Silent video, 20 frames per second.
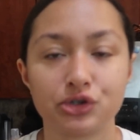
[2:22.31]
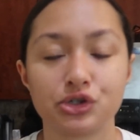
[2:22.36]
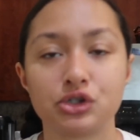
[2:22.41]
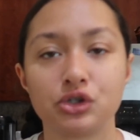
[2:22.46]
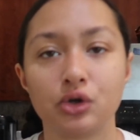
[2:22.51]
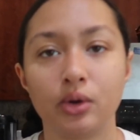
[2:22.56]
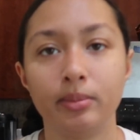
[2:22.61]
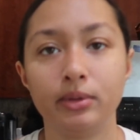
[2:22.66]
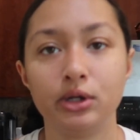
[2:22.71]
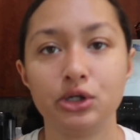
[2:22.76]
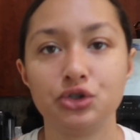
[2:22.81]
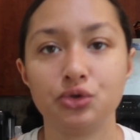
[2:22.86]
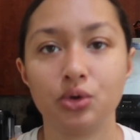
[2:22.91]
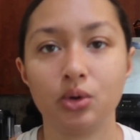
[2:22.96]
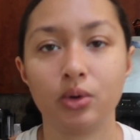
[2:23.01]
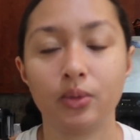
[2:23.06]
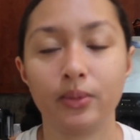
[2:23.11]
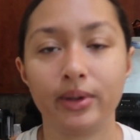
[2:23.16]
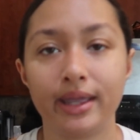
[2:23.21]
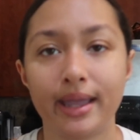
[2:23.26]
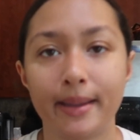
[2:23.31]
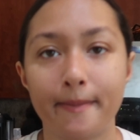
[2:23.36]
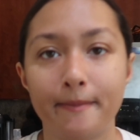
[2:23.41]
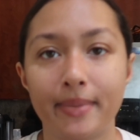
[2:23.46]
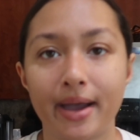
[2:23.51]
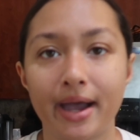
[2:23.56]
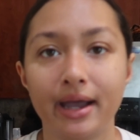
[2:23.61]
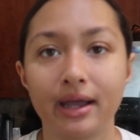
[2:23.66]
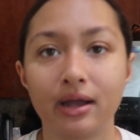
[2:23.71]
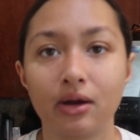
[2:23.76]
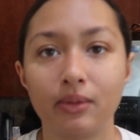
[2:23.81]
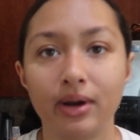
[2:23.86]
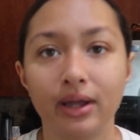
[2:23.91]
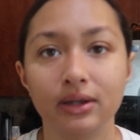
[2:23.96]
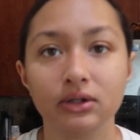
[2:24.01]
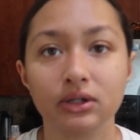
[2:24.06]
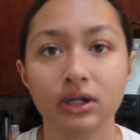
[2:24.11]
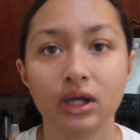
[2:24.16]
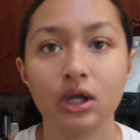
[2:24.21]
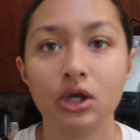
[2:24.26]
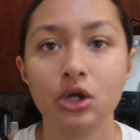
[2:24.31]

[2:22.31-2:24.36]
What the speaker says: so I'm gonna do it when we get back around